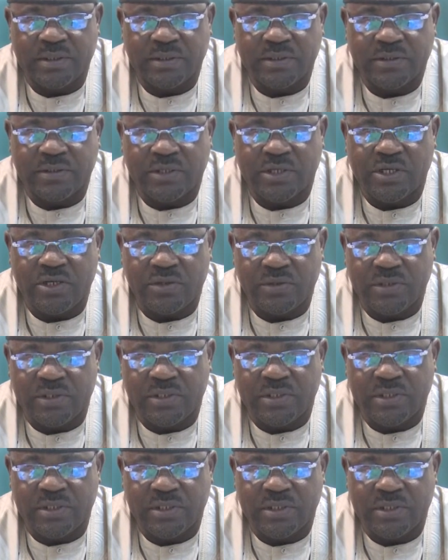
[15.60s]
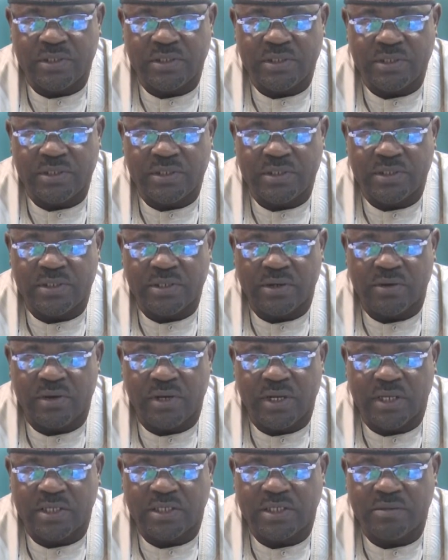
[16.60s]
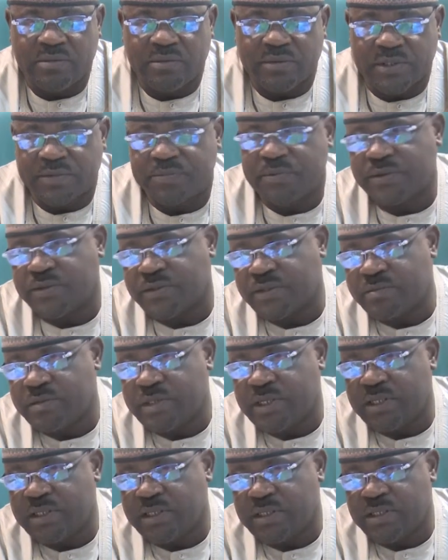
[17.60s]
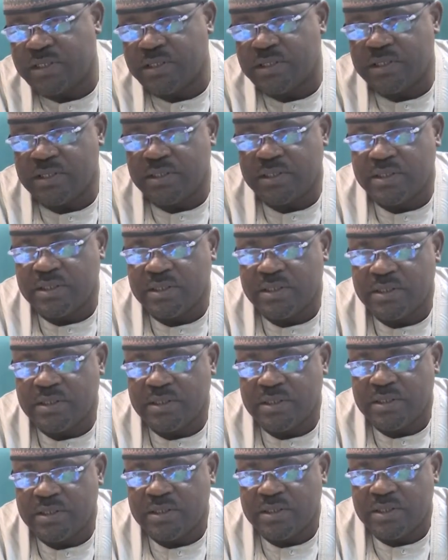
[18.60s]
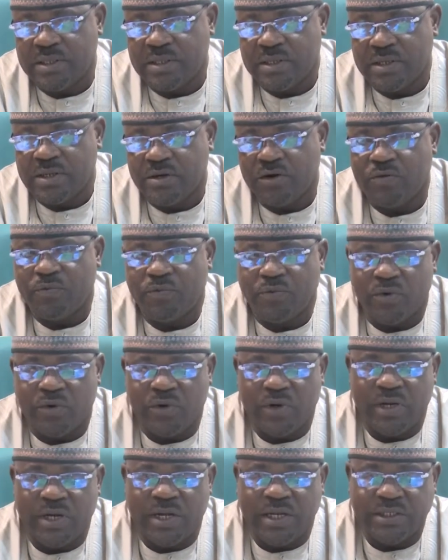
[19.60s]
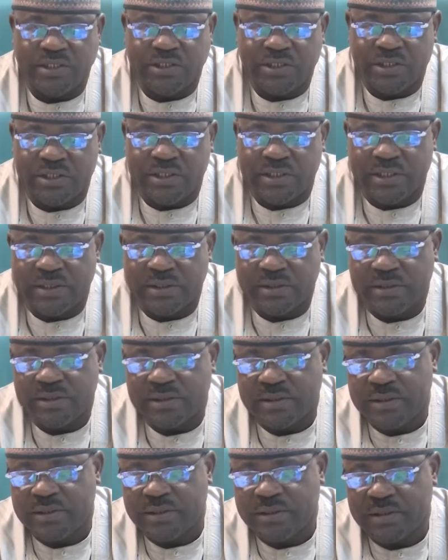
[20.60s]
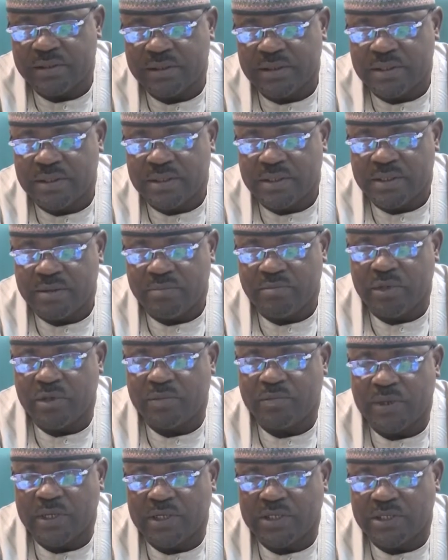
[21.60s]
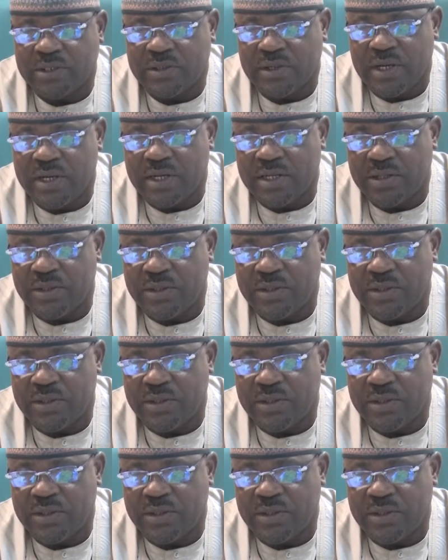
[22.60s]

security is a collective responsibility of all Nigerians, but particularly